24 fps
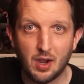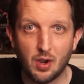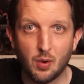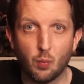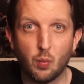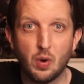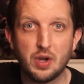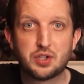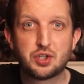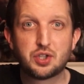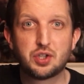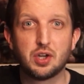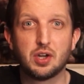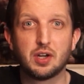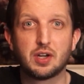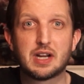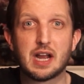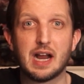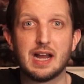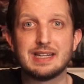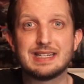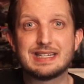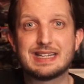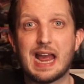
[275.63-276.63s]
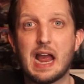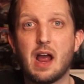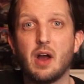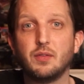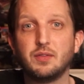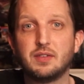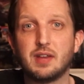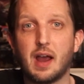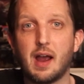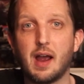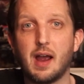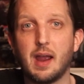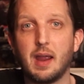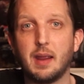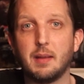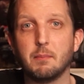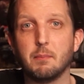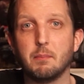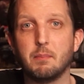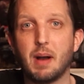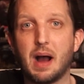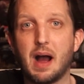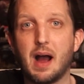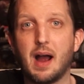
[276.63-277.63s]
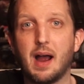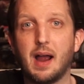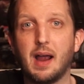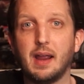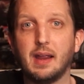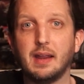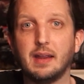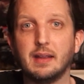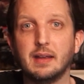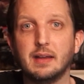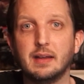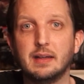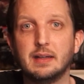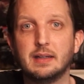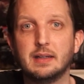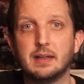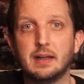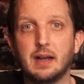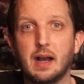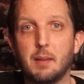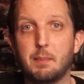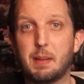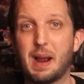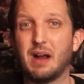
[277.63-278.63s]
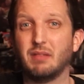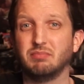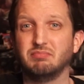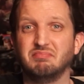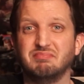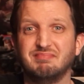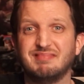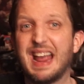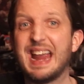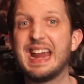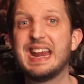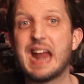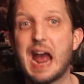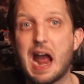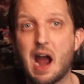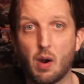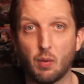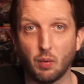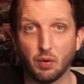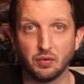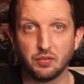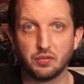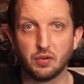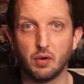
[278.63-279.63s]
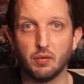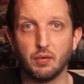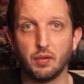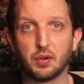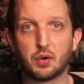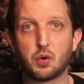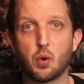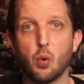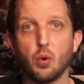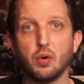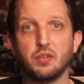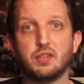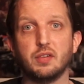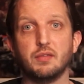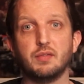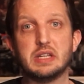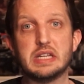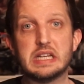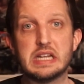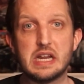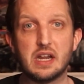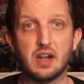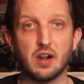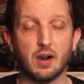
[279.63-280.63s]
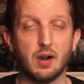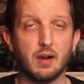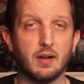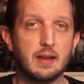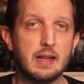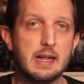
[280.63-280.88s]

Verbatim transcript: which cut downtime by about 8 hours over the course of a year.